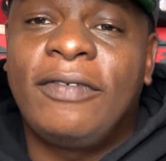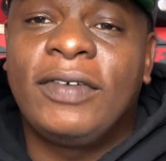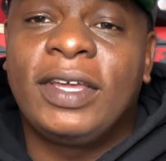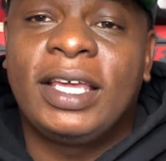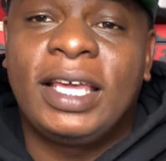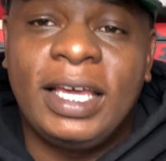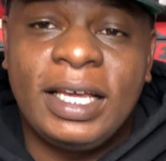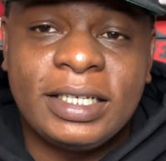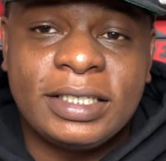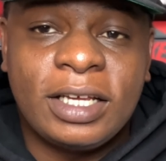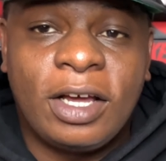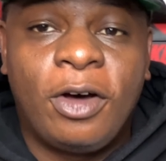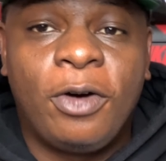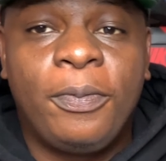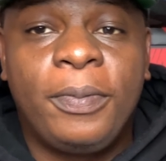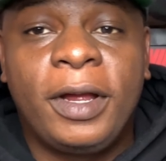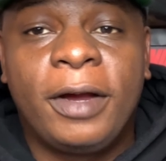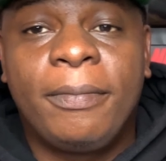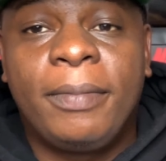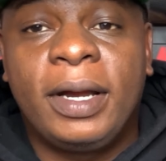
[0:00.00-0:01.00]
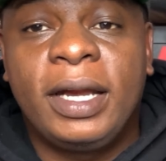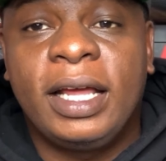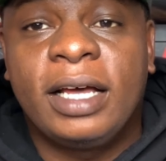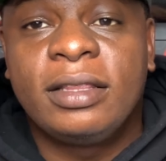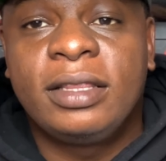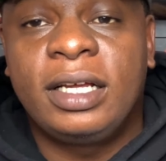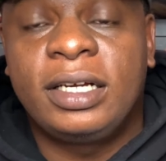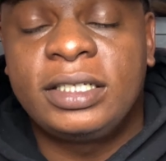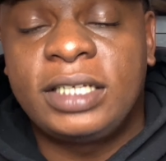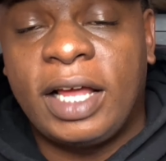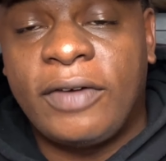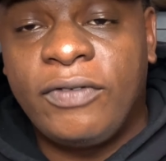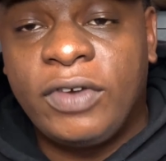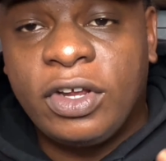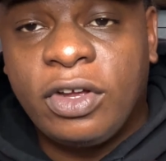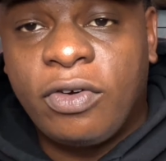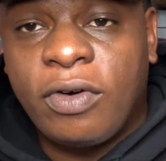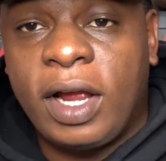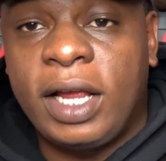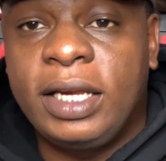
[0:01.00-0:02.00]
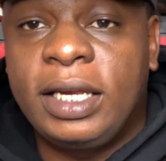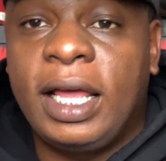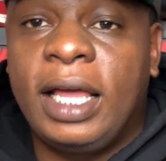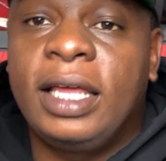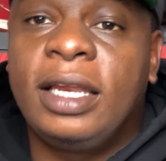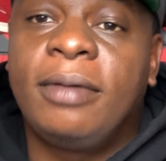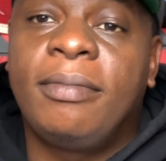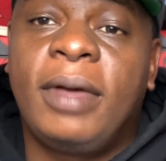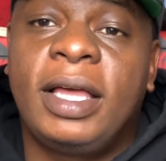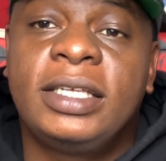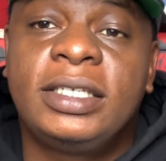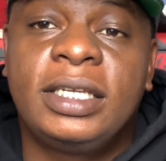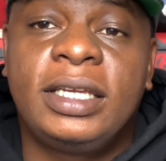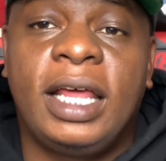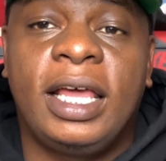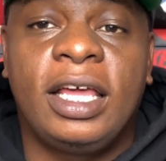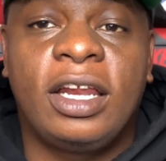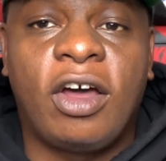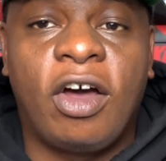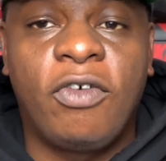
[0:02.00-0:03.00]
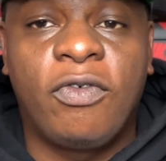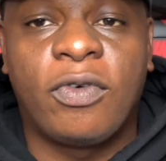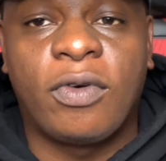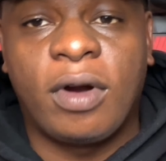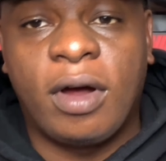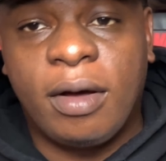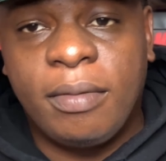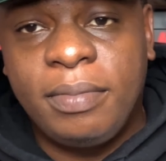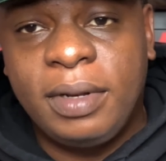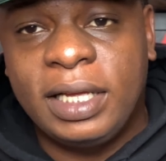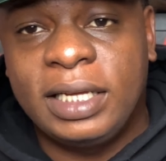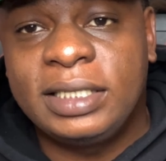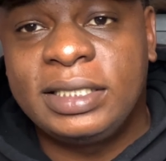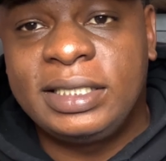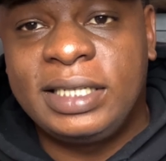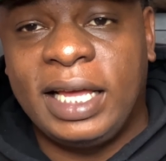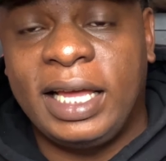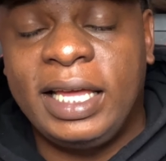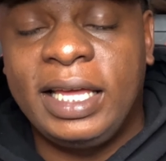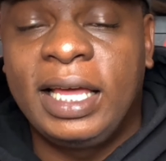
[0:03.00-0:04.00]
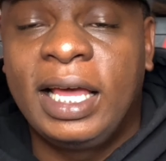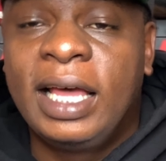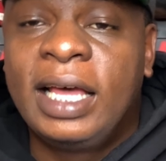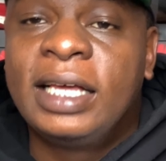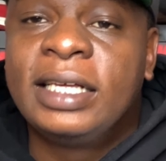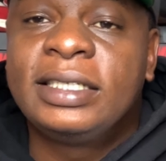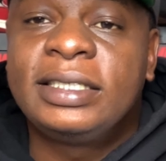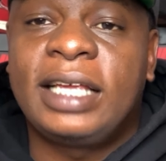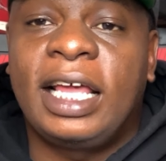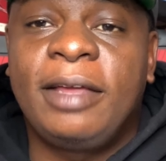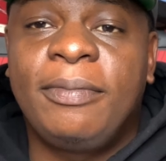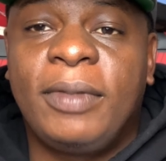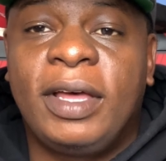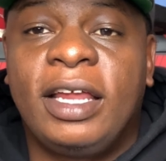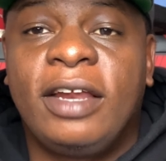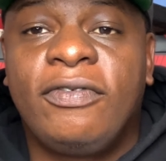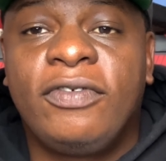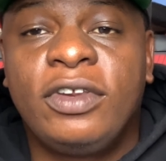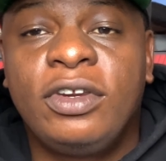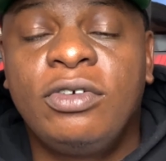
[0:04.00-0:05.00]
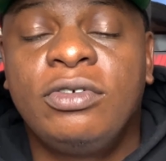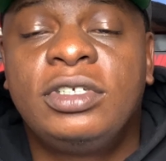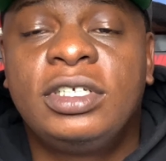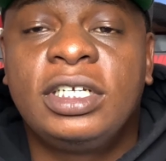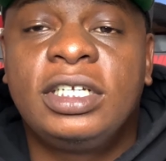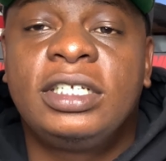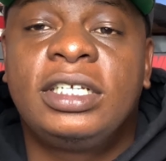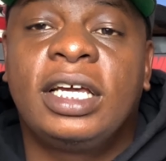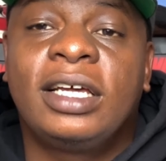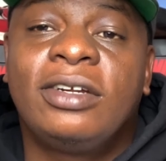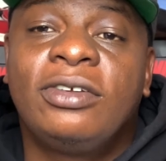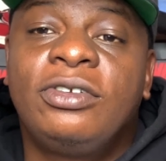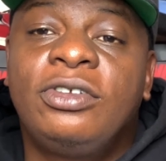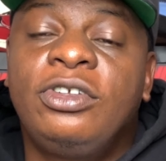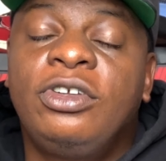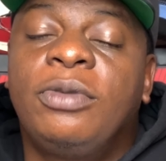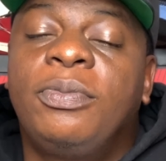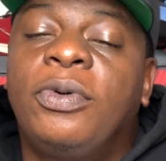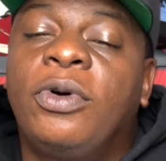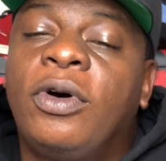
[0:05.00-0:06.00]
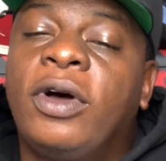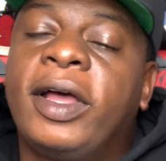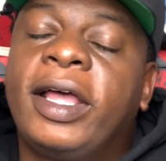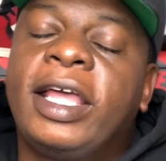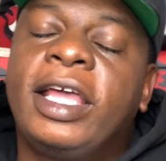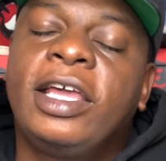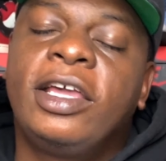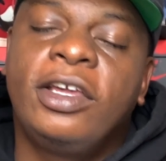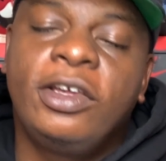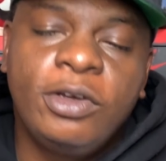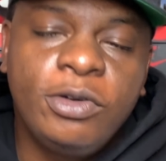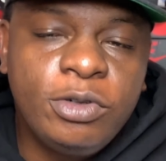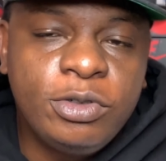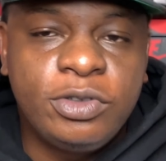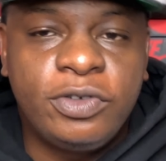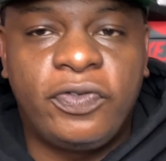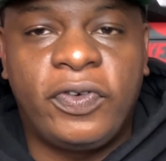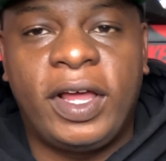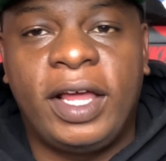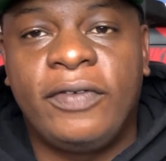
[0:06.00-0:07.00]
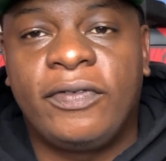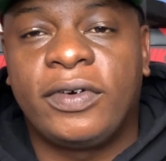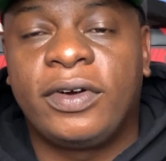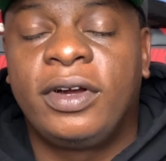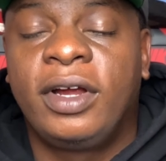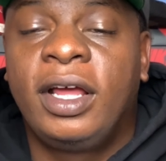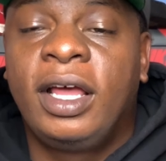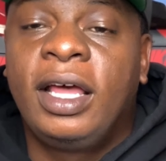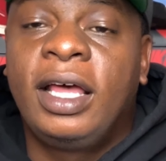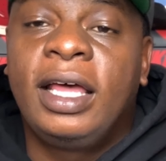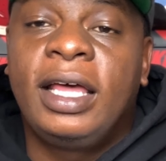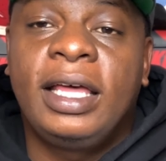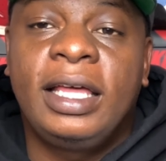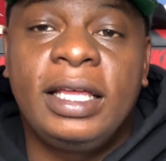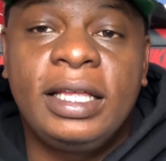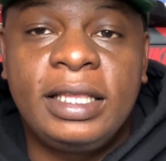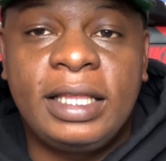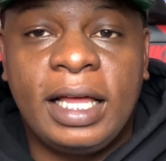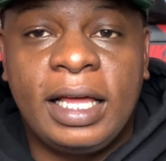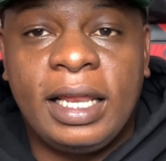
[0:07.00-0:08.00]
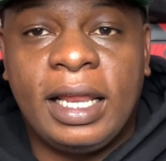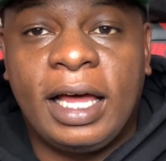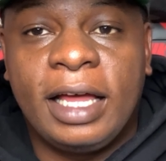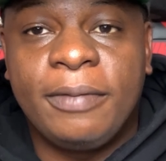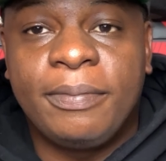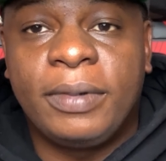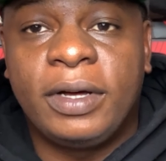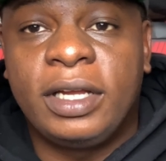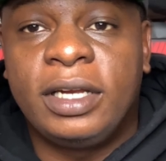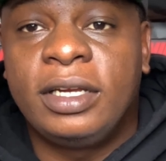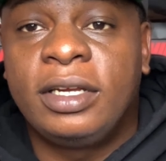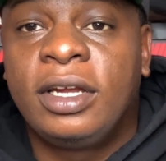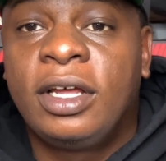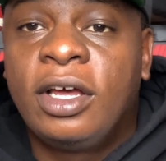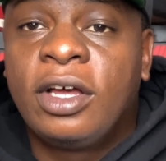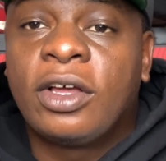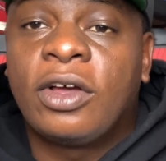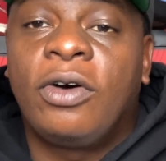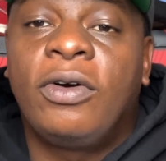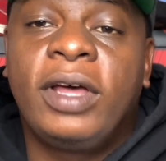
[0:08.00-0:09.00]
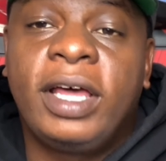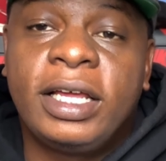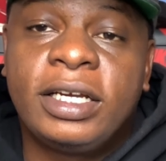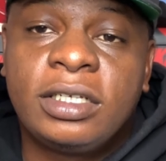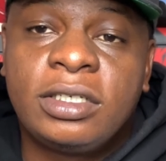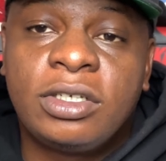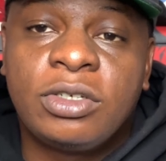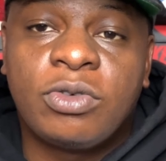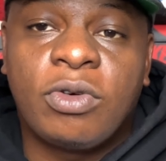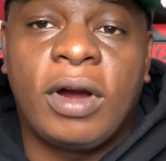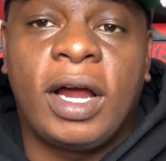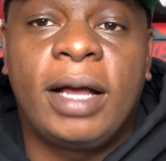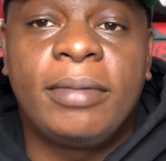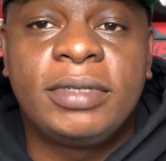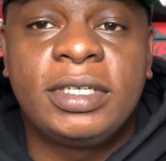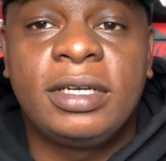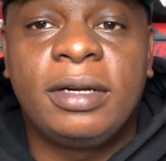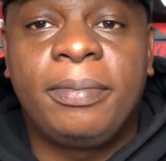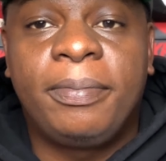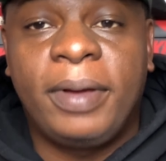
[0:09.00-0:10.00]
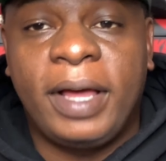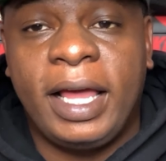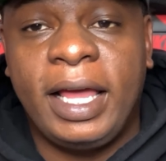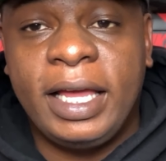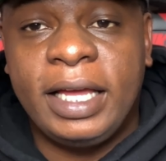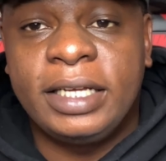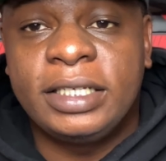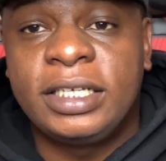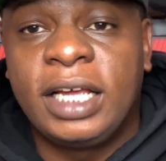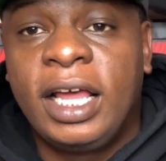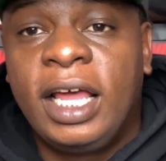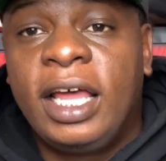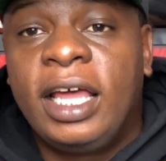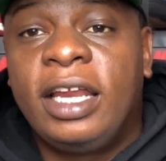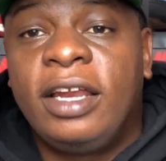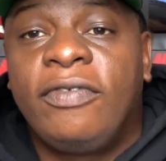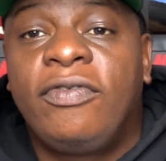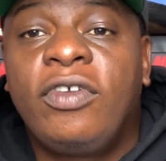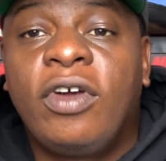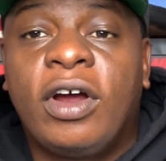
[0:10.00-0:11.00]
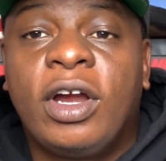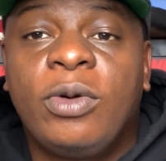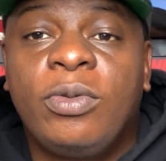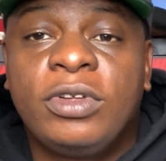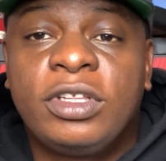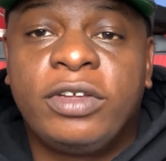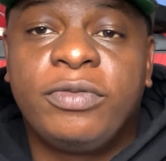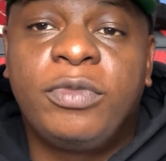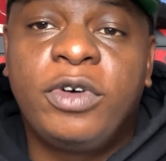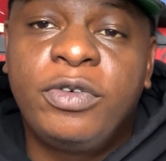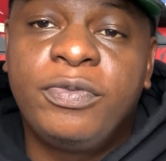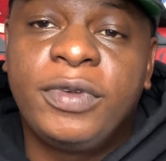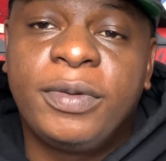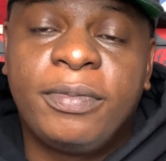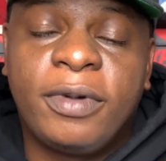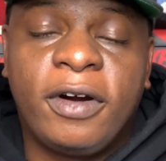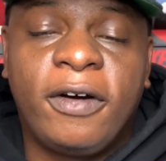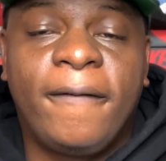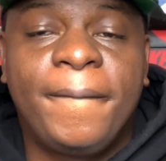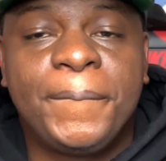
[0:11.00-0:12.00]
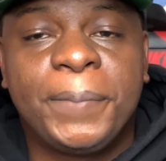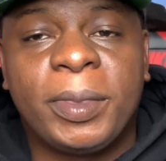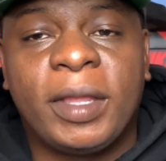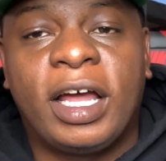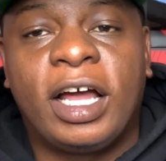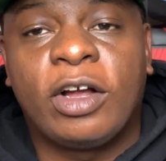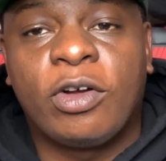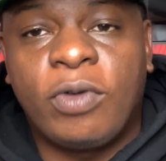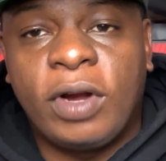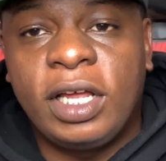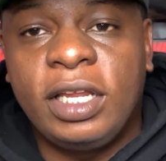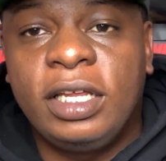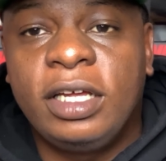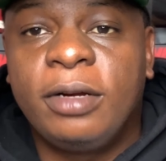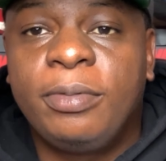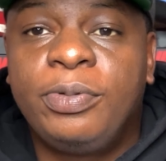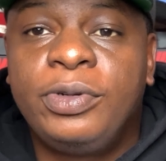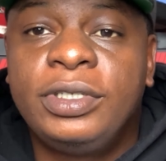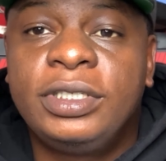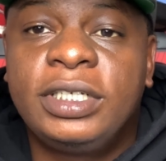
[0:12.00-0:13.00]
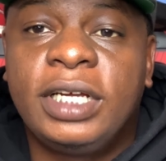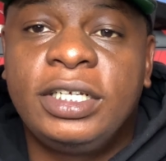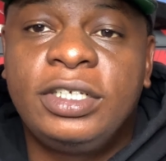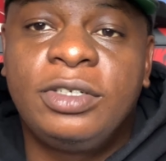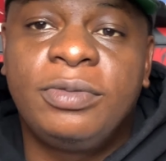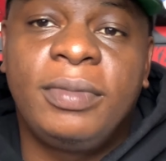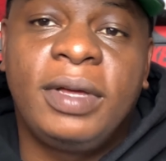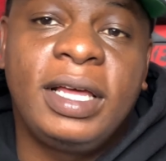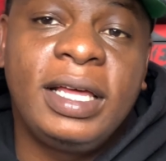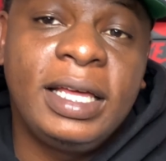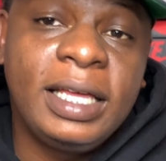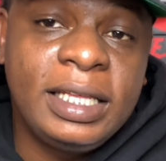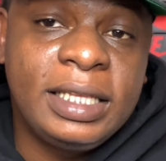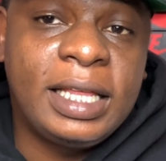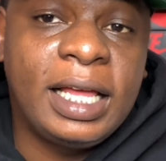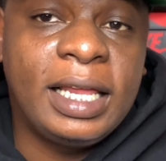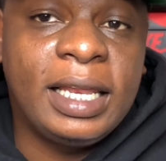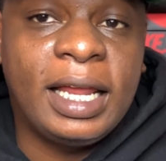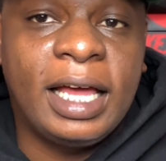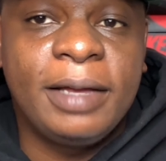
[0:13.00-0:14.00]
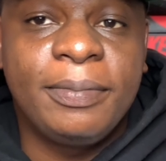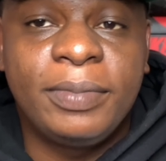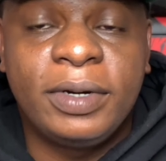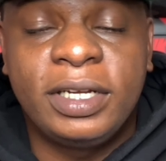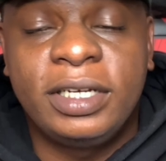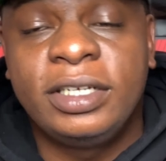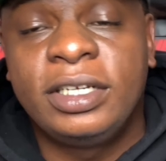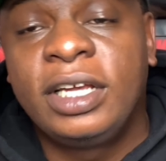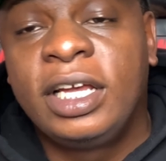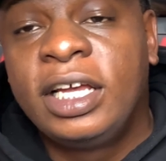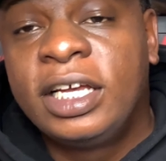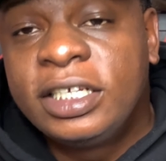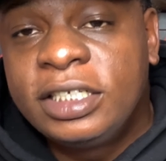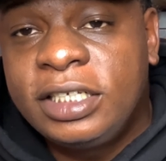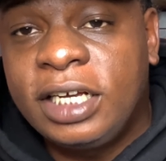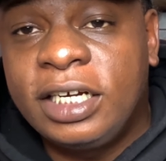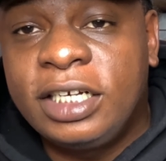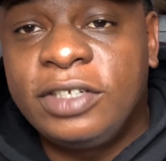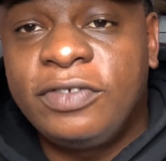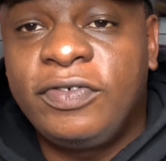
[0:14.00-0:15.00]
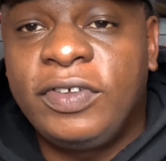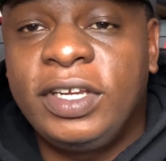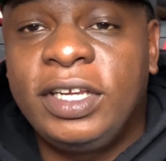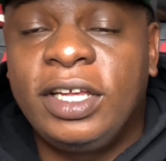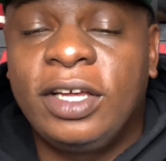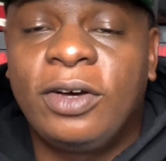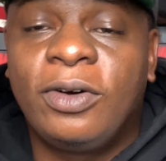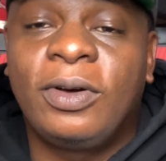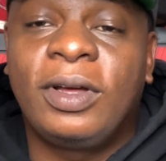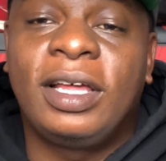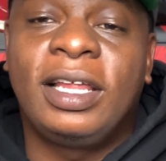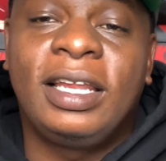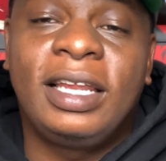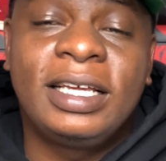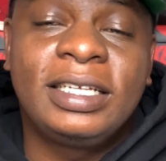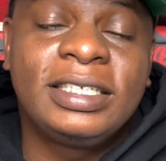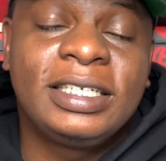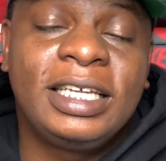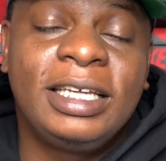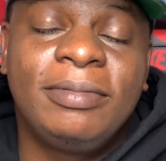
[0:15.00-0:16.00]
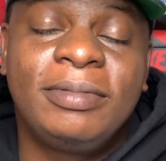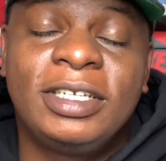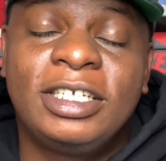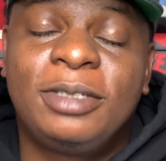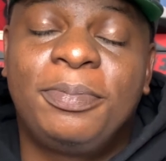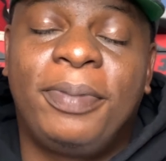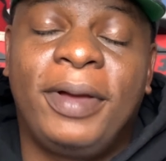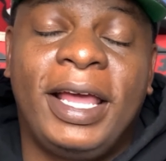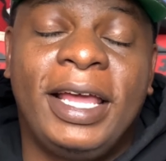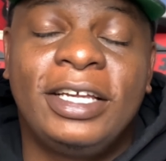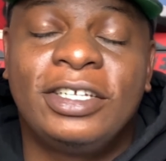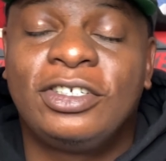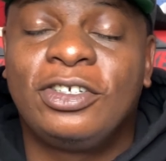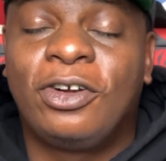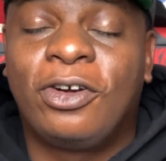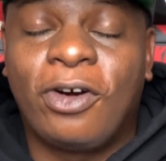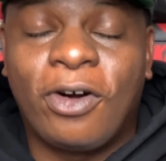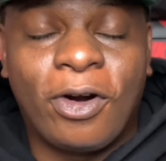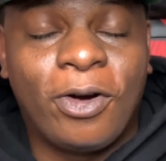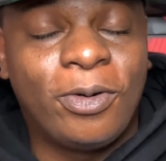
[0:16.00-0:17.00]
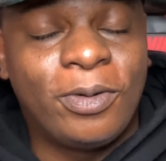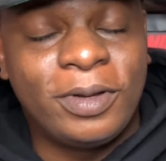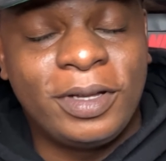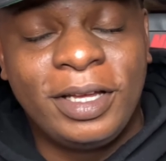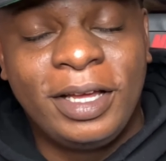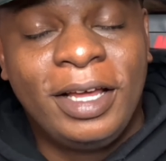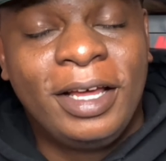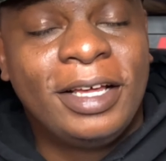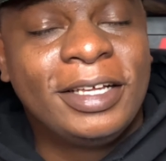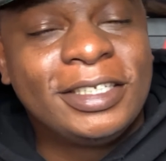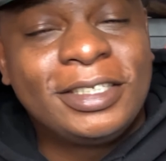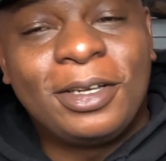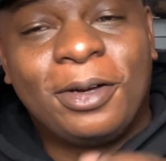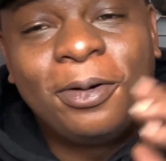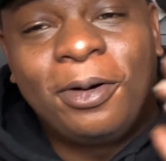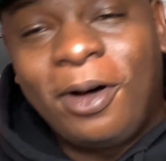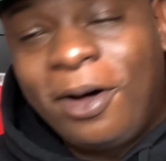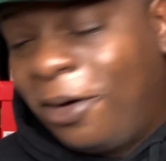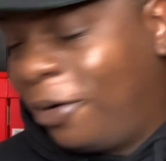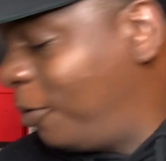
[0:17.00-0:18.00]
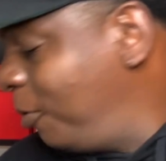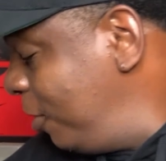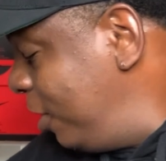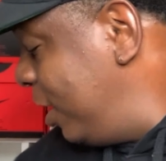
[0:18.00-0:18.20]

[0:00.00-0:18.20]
Kicks. I hope everybody out there is having a great day, an amazing day, and overall a blessed day. Say, man, if you're new to the channel, do your boy a huge favor. Hit that like button. Go ahead and subscribe to the page. And if you're already with the movement, bro, I greatly appreciate you, man. Hit that like button, share this video, and let's keep this page growing. So, where